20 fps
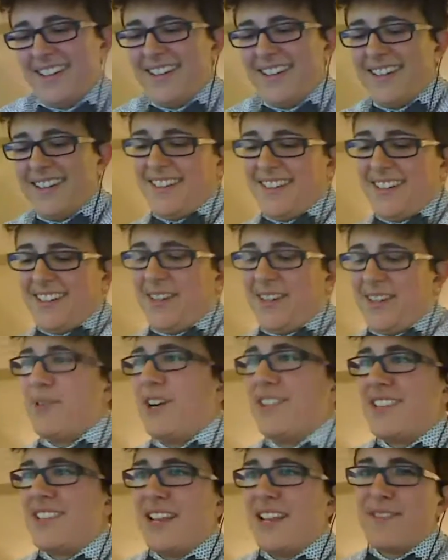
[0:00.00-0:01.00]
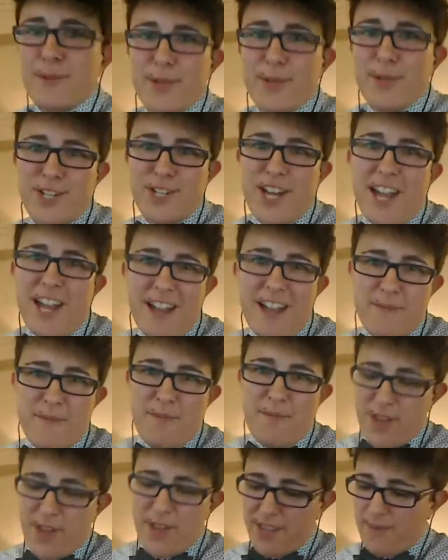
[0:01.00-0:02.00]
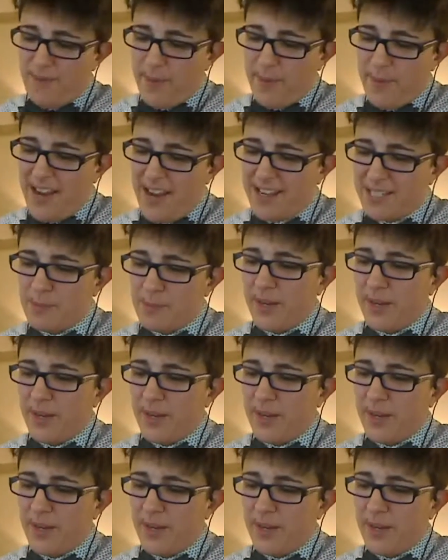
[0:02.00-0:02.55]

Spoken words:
I would have saved so much time in the past,